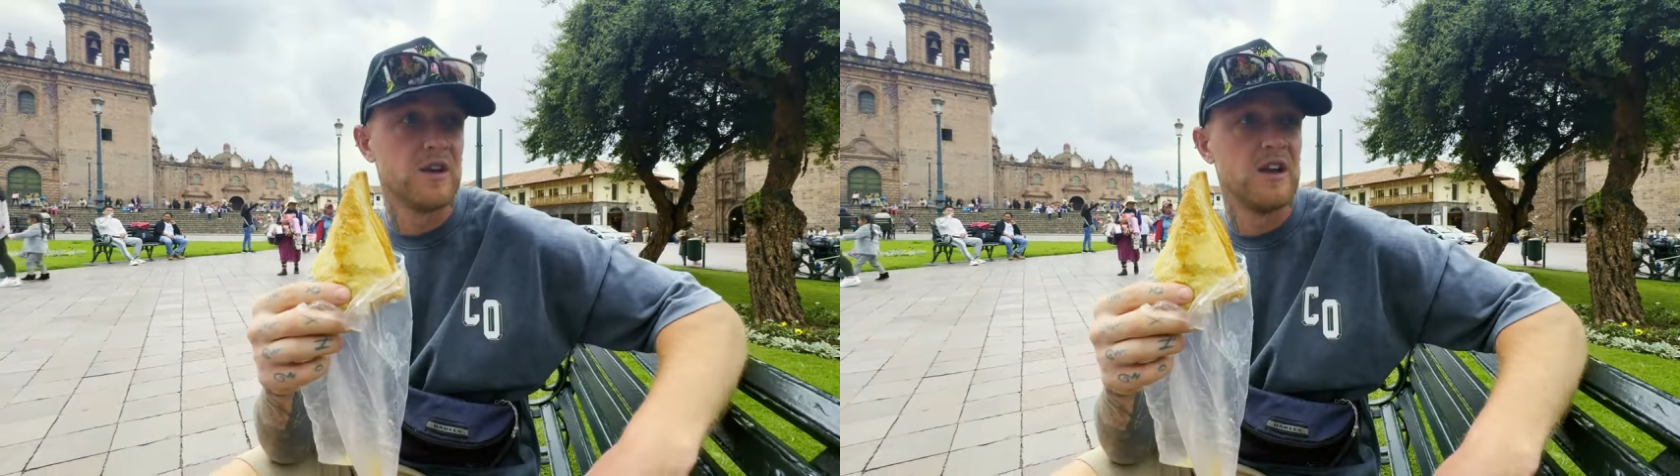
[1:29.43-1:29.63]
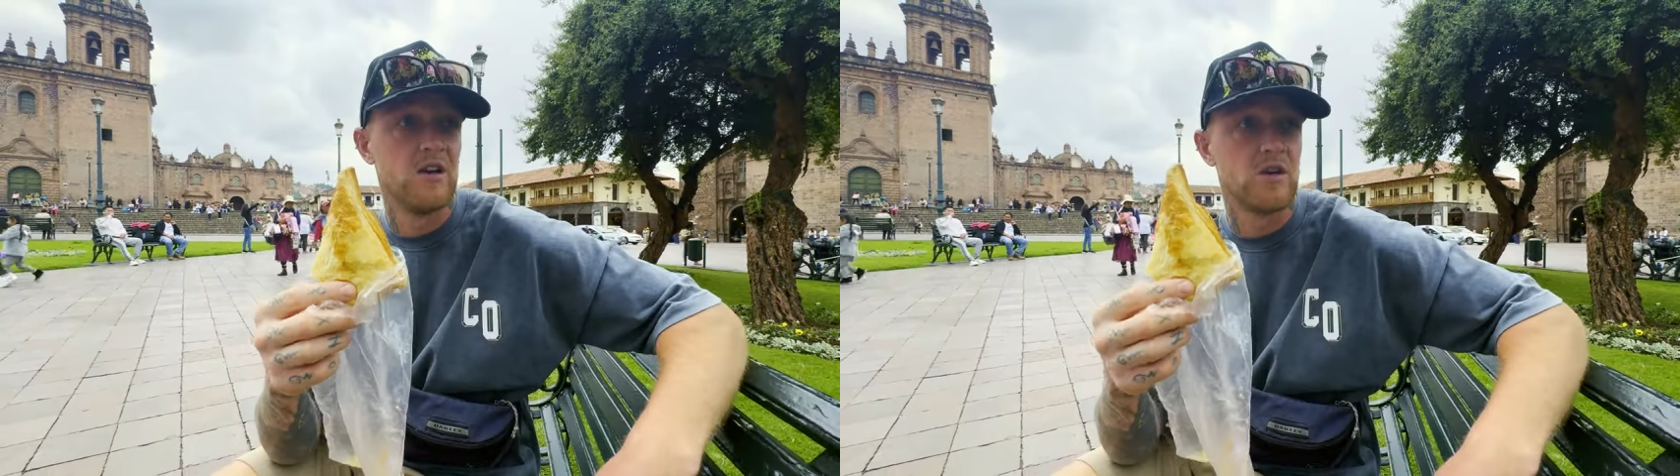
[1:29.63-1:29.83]

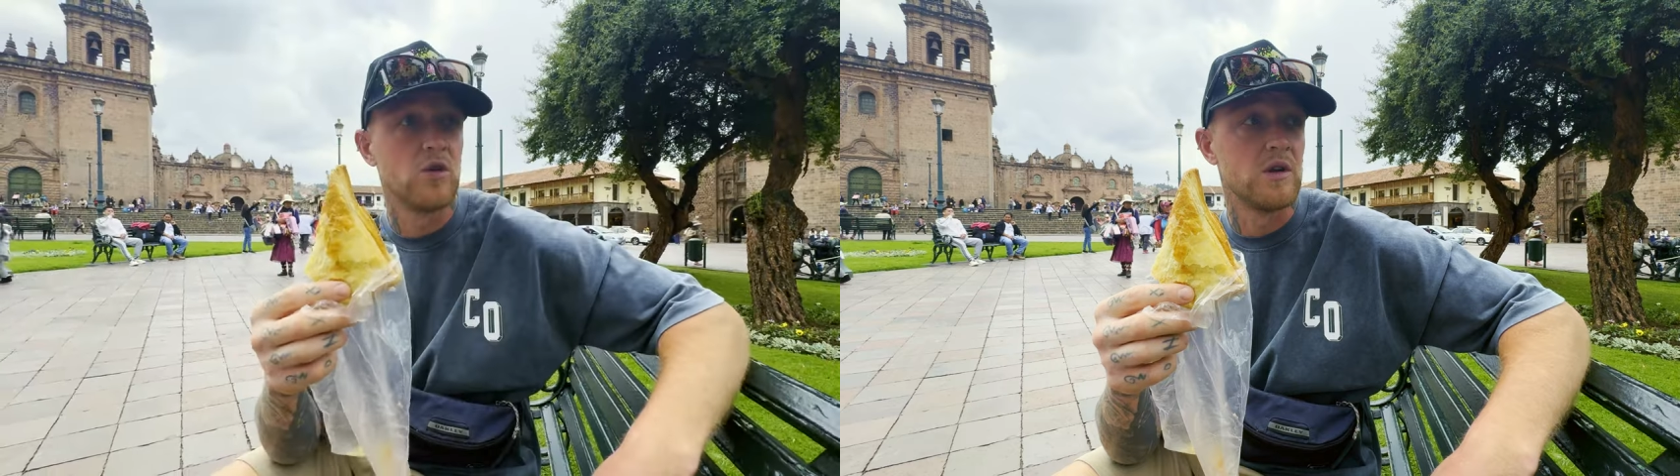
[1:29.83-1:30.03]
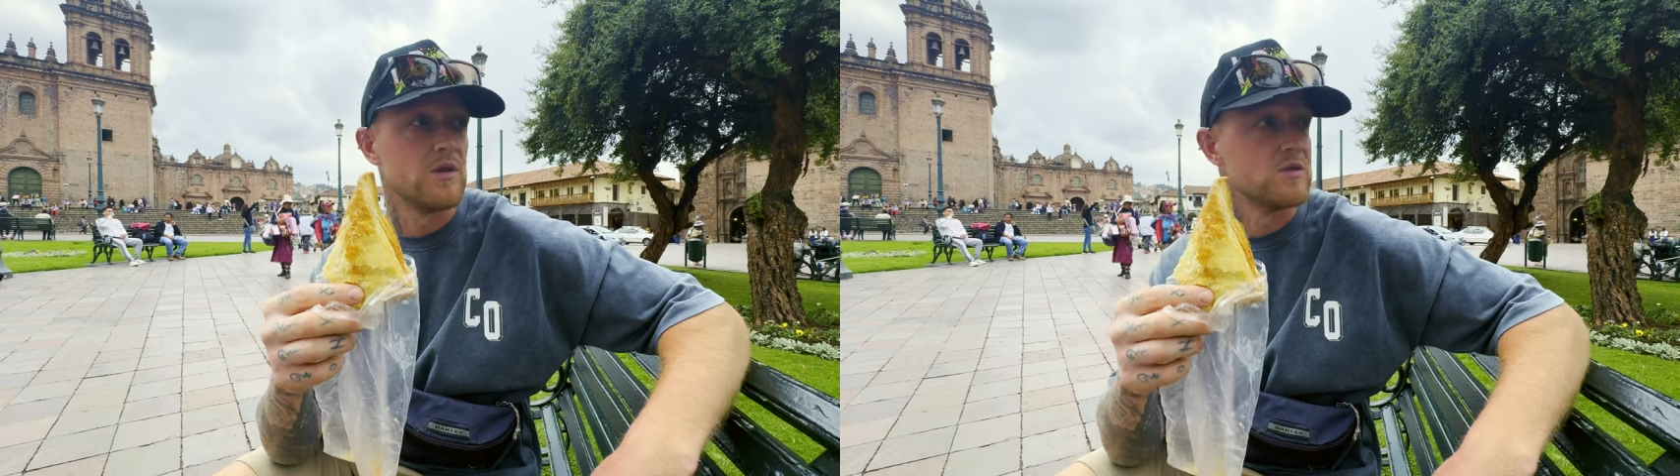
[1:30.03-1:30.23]
and they're a
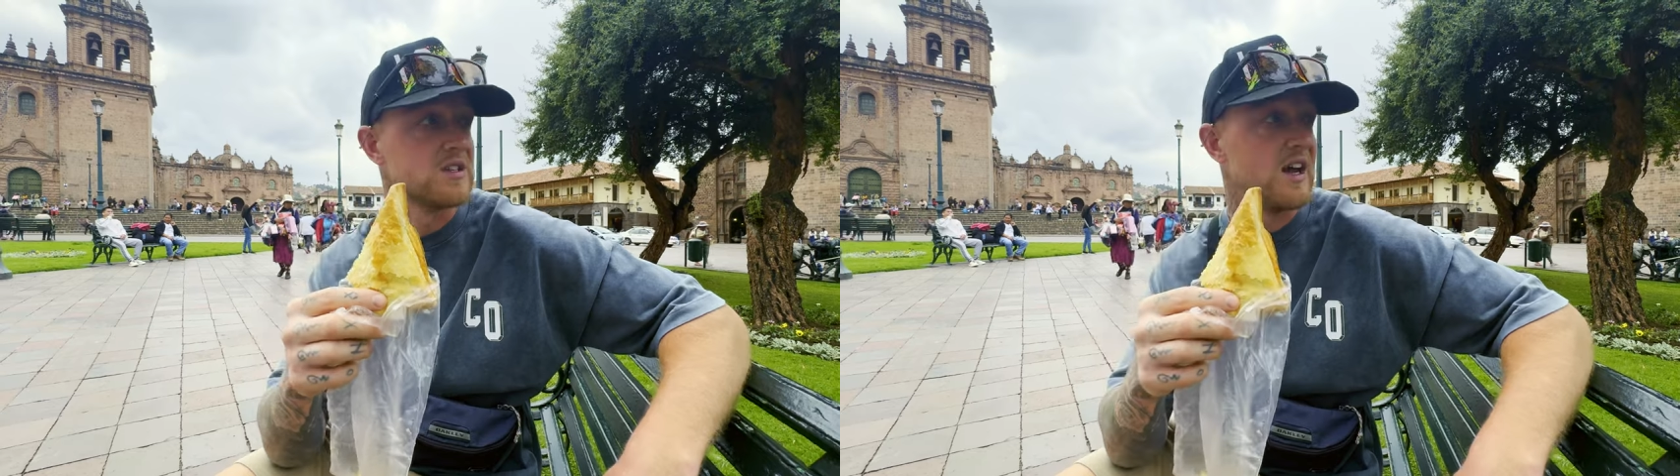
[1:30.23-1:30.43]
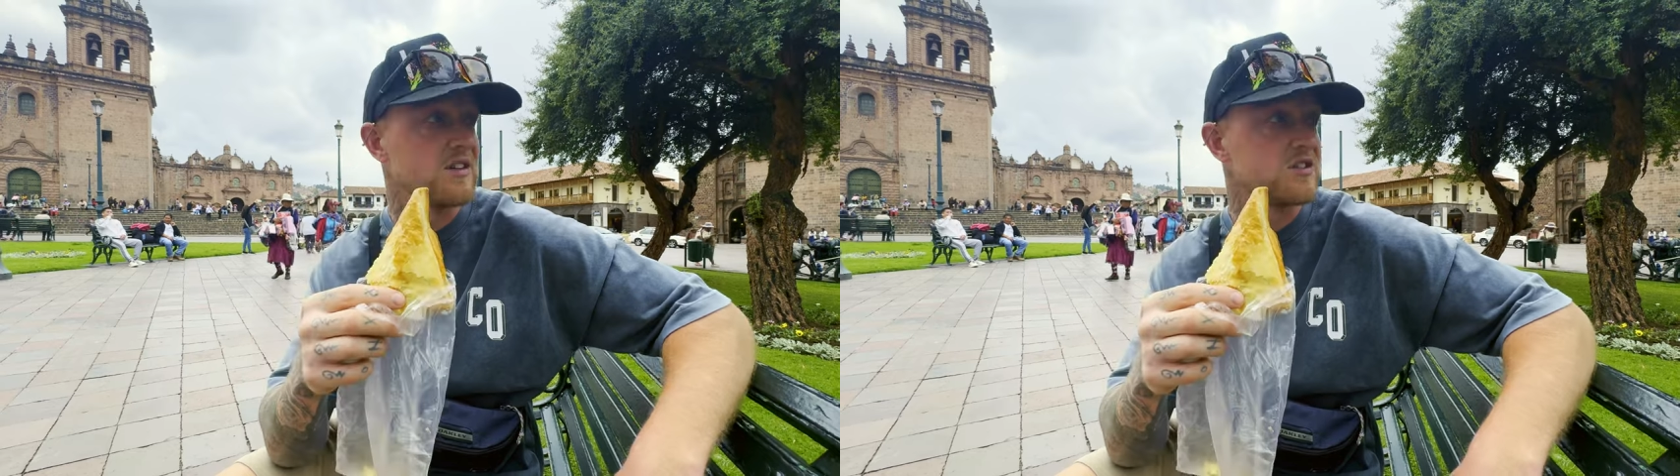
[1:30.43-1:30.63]
good little
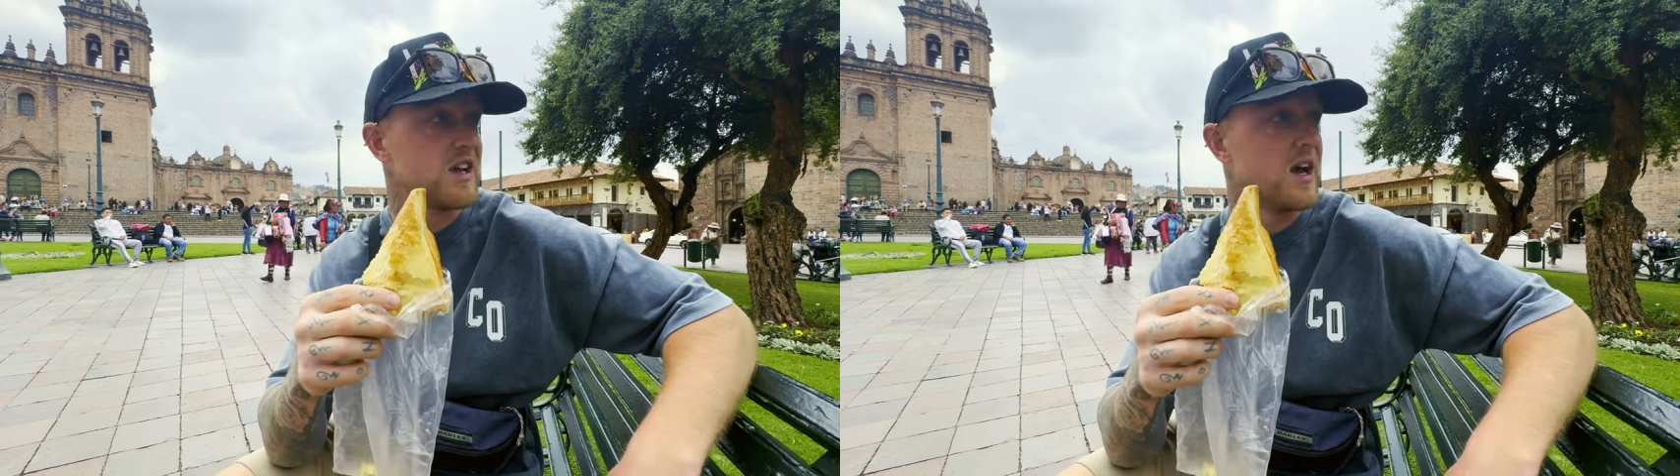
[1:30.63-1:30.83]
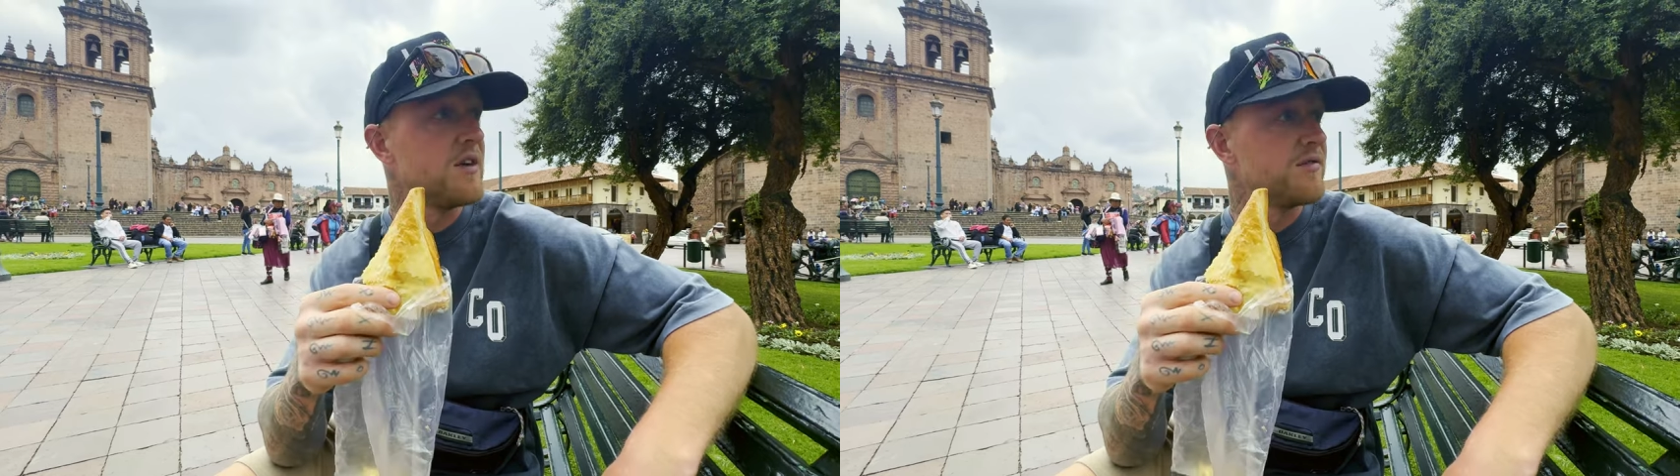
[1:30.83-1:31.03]
snack just to
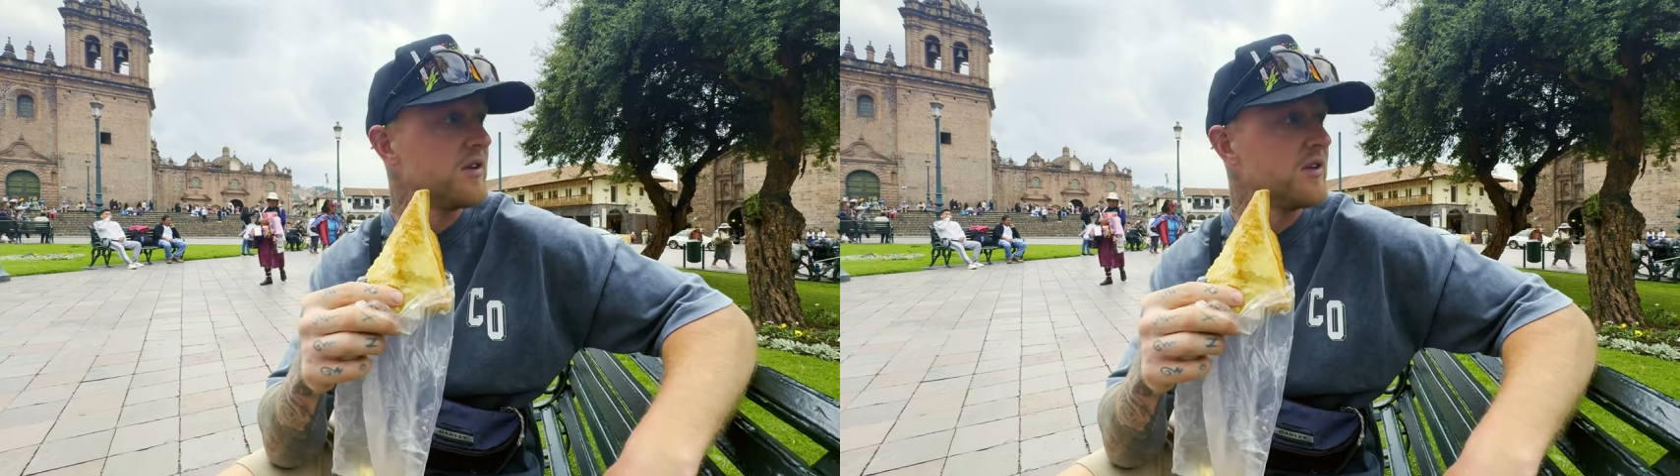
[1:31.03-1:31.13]
have